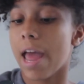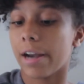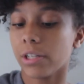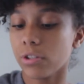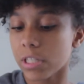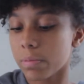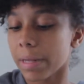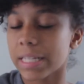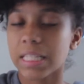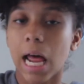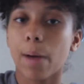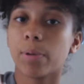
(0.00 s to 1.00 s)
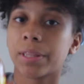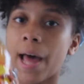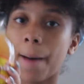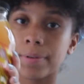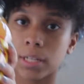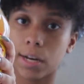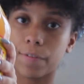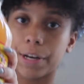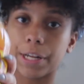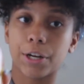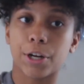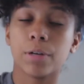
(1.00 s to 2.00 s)
And you just mix that with the apple cider
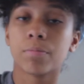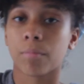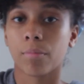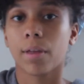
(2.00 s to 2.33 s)
vinegar,